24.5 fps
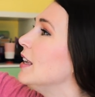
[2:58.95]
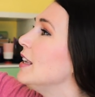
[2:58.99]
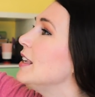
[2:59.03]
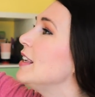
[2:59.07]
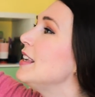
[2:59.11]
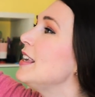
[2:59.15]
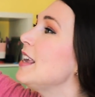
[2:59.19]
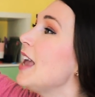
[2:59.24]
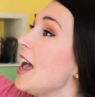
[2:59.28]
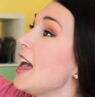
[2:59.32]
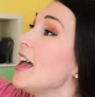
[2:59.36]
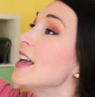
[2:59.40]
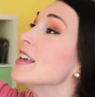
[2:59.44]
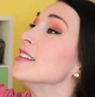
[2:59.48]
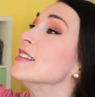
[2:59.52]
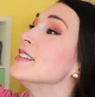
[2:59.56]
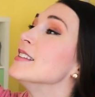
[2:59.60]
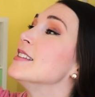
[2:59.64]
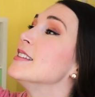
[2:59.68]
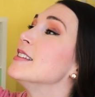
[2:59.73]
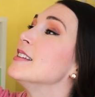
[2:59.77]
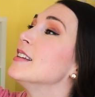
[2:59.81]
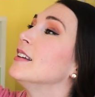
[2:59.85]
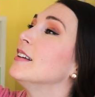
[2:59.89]

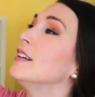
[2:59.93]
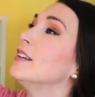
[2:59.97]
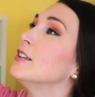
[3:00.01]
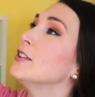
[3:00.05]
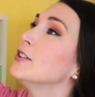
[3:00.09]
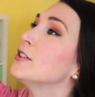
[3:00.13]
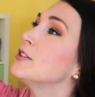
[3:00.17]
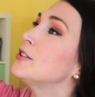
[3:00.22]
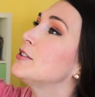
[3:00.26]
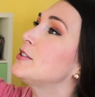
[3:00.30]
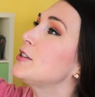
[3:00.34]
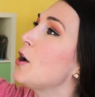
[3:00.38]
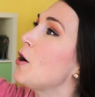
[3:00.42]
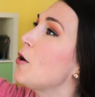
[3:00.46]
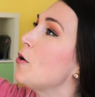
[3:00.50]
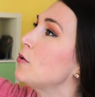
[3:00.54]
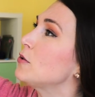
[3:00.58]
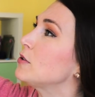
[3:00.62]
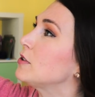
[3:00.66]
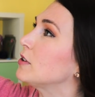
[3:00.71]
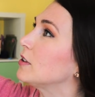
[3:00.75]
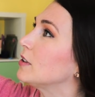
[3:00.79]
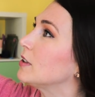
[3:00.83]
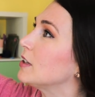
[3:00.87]
Yes,
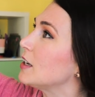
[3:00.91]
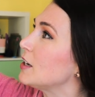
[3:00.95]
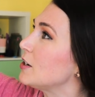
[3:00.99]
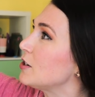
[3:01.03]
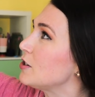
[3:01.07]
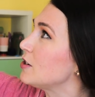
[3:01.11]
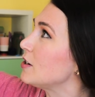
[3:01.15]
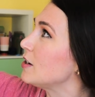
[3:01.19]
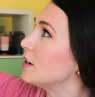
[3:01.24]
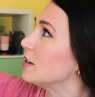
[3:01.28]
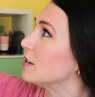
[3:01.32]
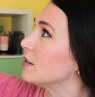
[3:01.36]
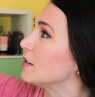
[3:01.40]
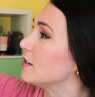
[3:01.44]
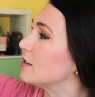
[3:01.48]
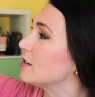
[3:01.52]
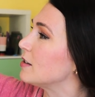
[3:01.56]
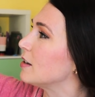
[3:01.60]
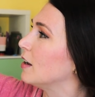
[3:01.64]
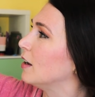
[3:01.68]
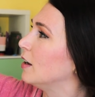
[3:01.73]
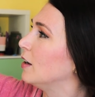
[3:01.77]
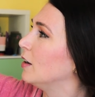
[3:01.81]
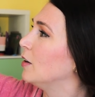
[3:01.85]
so
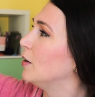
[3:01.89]
delicious.